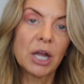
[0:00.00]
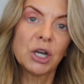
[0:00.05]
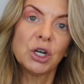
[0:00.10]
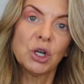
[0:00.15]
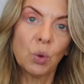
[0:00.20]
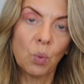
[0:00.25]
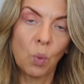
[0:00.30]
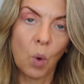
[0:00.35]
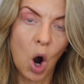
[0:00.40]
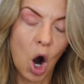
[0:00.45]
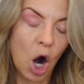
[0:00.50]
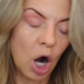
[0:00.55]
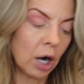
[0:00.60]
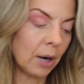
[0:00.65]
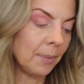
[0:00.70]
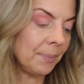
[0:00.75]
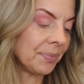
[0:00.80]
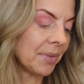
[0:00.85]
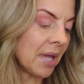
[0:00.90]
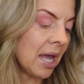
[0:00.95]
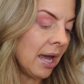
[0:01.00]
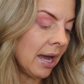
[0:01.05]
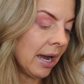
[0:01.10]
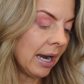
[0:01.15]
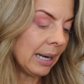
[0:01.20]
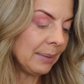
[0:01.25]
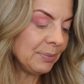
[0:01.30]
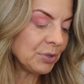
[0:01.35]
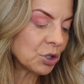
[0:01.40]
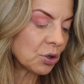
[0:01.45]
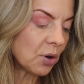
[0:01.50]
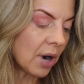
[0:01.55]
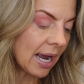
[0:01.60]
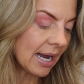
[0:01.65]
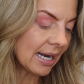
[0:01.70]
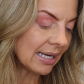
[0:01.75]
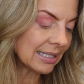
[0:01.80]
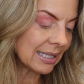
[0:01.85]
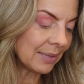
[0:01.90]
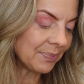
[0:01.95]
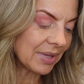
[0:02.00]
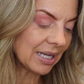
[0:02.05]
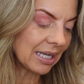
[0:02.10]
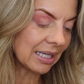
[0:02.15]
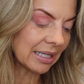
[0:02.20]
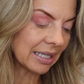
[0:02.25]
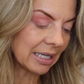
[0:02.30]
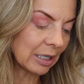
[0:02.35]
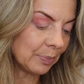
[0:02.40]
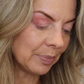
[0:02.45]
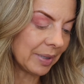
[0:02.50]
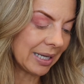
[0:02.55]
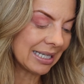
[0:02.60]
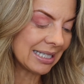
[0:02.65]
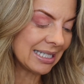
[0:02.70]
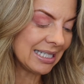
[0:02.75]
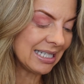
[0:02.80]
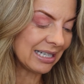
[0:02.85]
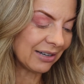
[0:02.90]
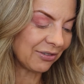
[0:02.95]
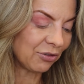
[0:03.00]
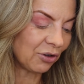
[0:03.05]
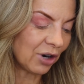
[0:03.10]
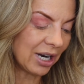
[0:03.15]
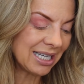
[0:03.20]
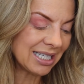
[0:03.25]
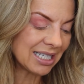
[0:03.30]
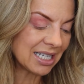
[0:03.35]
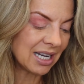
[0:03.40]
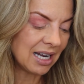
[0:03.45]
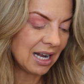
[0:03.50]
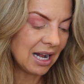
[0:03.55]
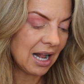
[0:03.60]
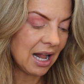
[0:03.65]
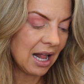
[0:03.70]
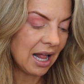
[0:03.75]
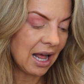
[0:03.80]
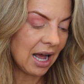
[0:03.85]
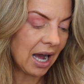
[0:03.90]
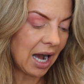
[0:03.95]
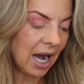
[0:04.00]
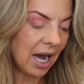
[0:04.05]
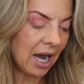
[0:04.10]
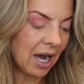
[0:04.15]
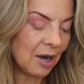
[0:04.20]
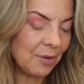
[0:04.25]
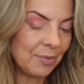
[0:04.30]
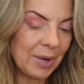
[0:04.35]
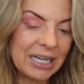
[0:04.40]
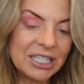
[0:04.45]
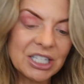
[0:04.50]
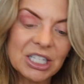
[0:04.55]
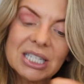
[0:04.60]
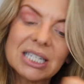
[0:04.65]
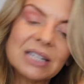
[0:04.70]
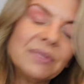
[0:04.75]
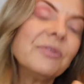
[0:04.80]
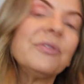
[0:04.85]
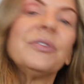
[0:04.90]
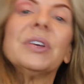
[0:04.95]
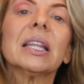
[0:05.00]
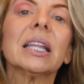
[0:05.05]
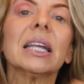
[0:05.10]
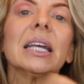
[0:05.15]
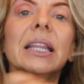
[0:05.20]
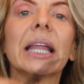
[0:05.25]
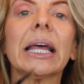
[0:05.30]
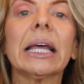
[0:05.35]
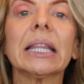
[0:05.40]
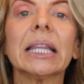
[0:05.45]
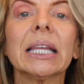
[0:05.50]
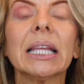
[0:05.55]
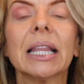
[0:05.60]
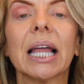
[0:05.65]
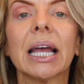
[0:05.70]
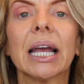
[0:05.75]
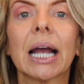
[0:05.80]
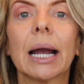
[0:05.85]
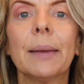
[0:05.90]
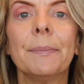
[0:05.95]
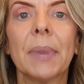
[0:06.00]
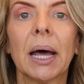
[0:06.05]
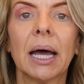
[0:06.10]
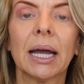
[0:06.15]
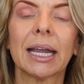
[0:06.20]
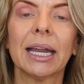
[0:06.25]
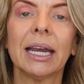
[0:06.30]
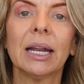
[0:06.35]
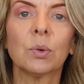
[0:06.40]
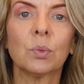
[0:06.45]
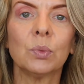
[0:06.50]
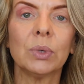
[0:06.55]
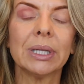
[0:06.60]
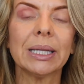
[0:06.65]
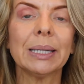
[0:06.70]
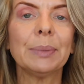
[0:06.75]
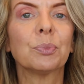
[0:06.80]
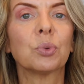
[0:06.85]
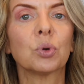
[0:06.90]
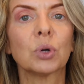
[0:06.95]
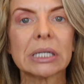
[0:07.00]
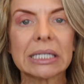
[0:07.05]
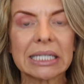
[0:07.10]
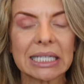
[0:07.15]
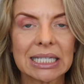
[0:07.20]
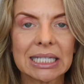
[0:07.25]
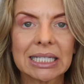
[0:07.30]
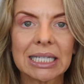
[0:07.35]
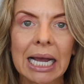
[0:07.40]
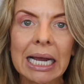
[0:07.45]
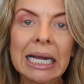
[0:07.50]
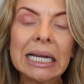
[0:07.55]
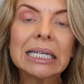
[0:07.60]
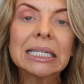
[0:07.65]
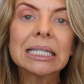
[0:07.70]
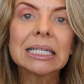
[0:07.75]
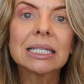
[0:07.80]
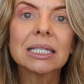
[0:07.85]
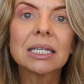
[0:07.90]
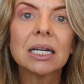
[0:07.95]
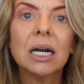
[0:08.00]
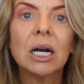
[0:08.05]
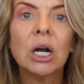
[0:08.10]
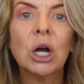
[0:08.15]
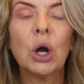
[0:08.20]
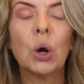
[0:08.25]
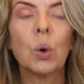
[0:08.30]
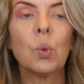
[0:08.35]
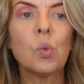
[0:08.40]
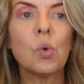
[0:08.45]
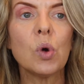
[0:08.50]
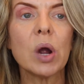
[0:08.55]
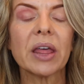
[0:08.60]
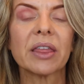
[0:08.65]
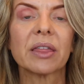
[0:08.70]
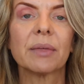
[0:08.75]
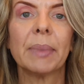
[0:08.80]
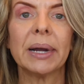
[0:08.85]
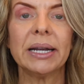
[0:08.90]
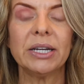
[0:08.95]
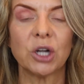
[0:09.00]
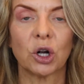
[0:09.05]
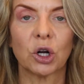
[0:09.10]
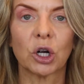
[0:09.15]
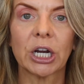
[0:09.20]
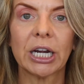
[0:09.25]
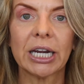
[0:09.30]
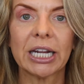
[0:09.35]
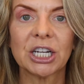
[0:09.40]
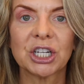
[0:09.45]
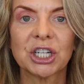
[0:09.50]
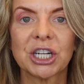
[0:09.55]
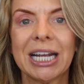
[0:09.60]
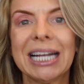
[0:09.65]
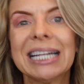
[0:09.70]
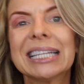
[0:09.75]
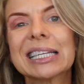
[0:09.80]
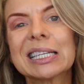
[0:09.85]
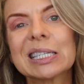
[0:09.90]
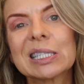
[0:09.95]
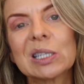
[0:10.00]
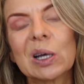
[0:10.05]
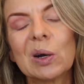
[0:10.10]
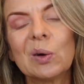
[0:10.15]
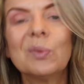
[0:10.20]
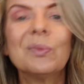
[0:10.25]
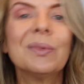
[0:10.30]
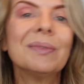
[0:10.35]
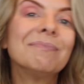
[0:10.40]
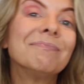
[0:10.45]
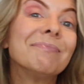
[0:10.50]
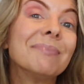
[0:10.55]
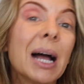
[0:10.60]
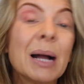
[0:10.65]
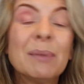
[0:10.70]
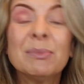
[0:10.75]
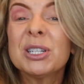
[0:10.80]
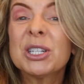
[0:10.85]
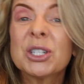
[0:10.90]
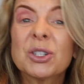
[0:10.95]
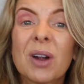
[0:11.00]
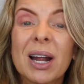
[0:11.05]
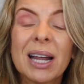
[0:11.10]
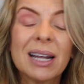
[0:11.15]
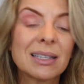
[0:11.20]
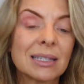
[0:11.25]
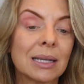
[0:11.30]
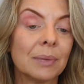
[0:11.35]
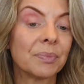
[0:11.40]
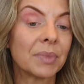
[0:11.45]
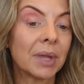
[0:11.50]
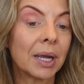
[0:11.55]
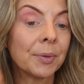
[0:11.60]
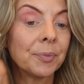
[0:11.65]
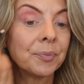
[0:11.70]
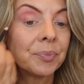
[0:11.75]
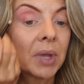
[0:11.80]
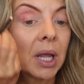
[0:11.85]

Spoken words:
Noir. And I'm trying something a little bit different. I just am feeling lately like I'm not getting really precise with my darkening shades. So I'm just trying something.